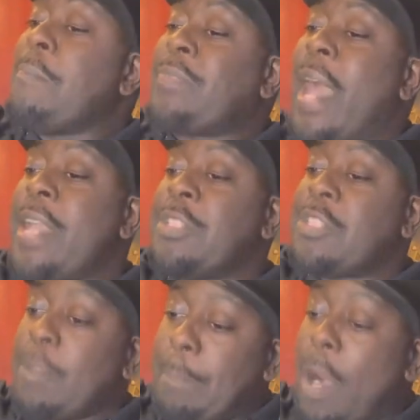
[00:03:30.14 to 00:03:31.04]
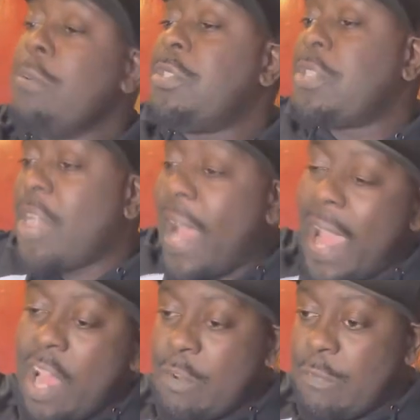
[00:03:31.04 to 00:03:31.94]
that is supposed to
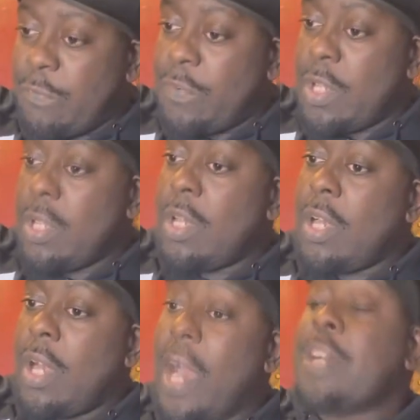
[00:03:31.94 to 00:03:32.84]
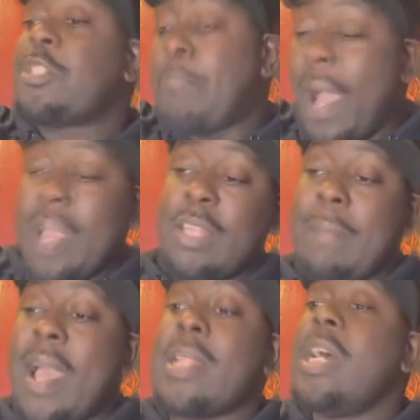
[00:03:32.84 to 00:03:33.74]
have a
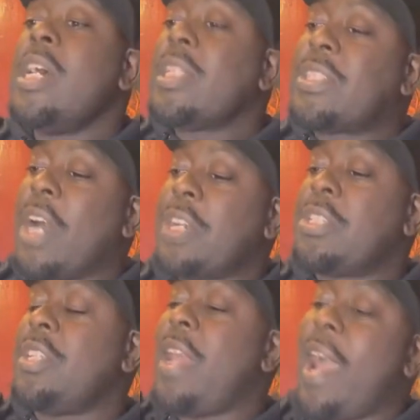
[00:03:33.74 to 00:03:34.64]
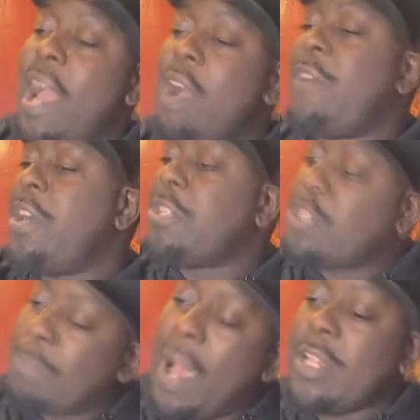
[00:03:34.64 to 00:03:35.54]
Spider-Man doesn't have a
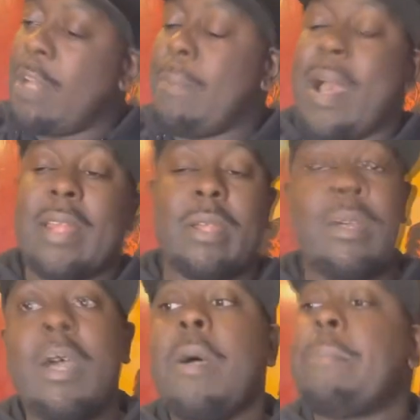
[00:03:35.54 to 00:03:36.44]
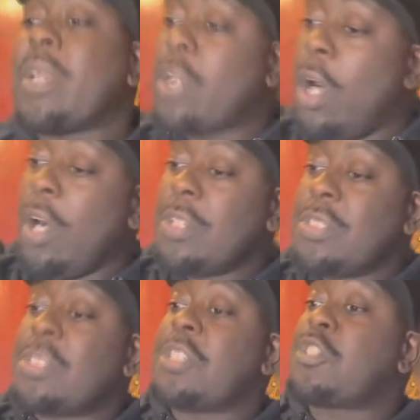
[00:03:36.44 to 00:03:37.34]
Spider-Man,
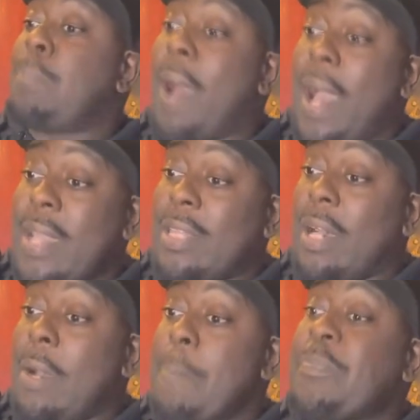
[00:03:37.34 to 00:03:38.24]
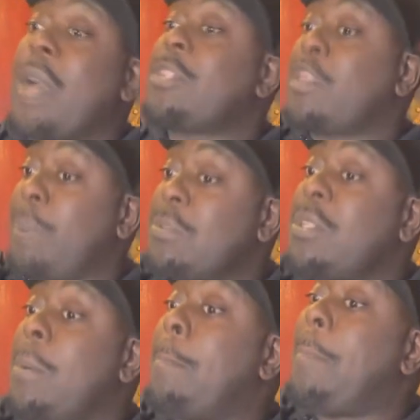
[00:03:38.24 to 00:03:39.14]
because the spider that was supposed
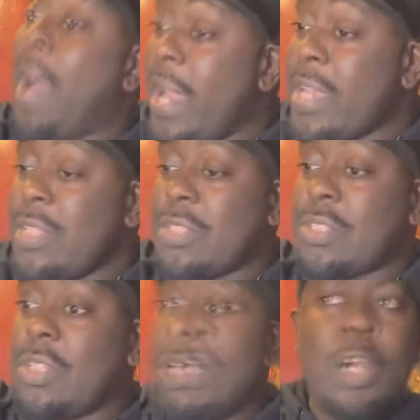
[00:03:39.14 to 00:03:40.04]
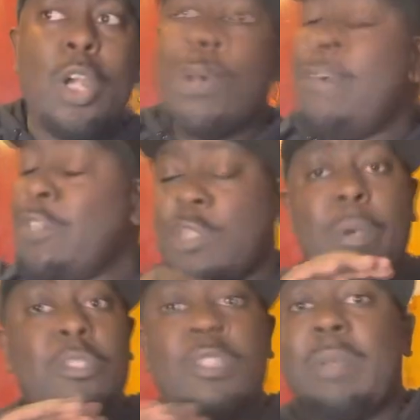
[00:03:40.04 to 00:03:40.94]
to bite whoever's
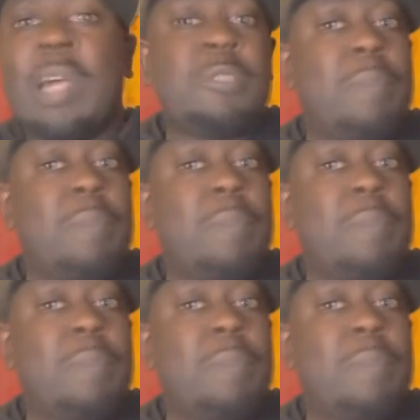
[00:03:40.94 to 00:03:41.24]
supposed to become